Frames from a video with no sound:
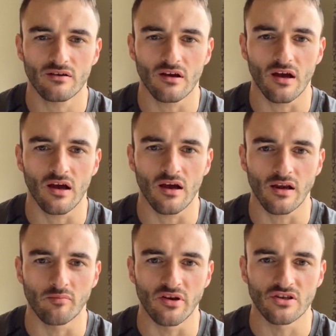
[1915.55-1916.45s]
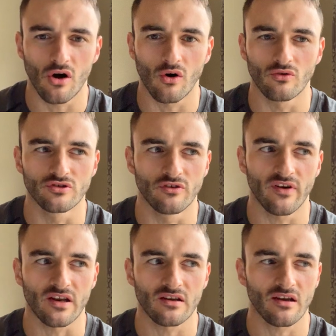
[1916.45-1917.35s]
and you've been told you've
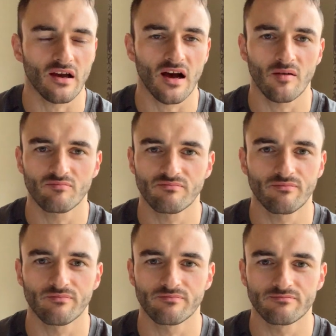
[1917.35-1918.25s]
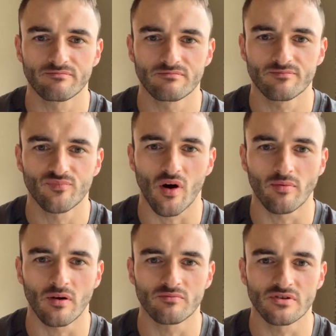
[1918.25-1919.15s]
had heart
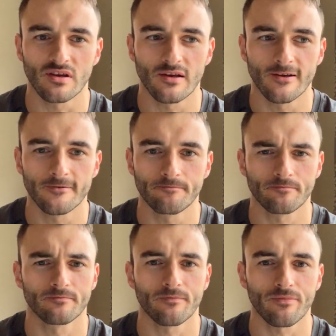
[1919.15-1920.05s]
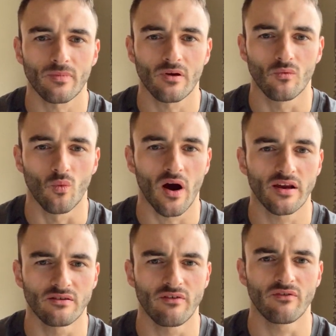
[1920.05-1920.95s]
problems, why are
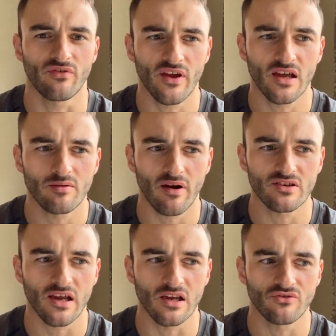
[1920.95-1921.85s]
you even thinking about taking